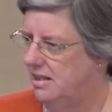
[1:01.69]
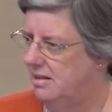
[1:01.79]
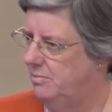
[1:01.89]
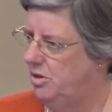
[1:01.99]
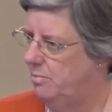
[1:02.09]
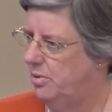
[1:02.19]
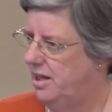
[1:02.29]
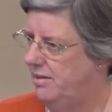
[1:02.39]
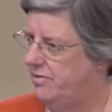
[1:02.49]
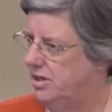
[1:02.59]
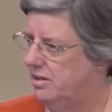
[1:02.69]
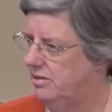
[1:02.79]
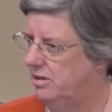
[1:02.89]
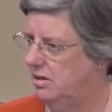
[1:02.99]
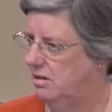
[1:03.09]
Um, you braved
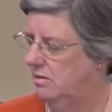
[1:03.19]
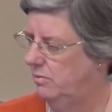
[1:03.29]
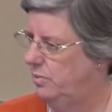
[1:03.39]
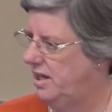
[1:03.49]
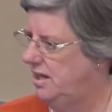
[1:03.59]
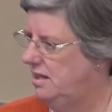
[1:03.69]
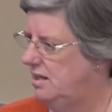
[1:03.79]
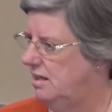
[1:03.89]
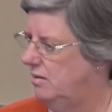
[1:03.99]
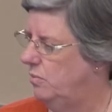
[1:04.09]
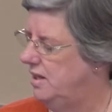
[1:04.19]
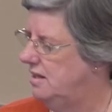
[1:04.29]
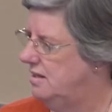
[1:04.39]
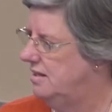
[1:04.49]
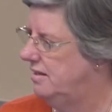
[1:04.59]
the rain and
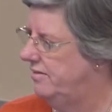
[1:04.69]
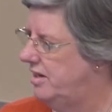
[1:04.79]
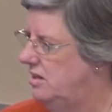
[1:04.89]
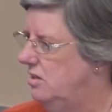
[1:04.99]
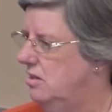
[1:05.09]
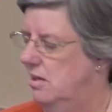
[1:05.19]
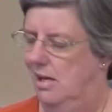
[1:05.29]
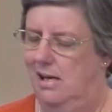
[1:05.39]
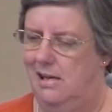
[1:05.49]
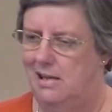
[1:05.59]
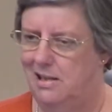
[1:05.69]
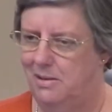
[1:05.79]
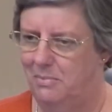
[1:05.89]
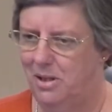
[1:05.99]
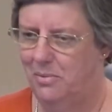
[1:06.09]
winds and thunder, um,
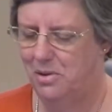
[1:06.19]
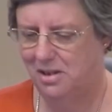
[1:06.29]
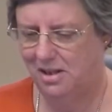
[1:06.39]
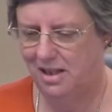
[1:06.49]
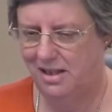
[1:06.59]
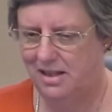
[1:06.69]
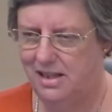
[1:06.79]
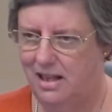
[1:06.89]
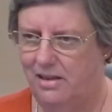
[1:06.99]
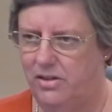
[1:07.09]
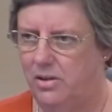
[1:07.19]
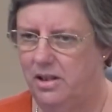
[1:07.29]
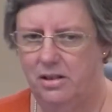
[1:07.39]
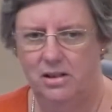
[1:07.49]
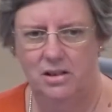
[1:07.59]
but we're delighted to have you
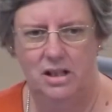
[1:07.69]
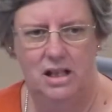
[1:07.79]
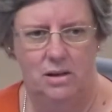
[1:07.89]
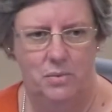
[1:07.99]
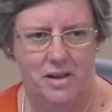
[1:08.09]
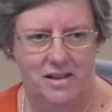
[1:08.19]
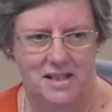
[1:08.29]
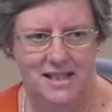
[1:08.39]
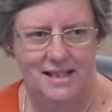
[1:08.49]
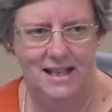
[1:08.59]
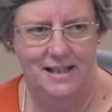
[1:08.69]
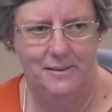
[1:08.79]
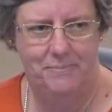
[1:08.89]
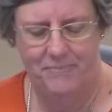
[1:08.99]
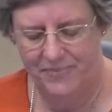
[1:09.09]
here with us tonight.
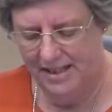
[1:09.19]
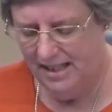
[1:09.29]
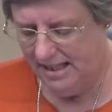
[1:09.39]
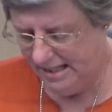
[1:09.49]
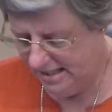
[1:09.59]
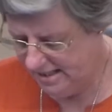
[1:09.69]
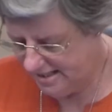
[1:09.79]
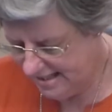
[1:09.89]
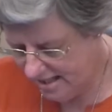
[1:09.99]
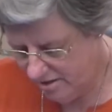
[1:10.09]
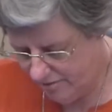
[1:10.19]
It is now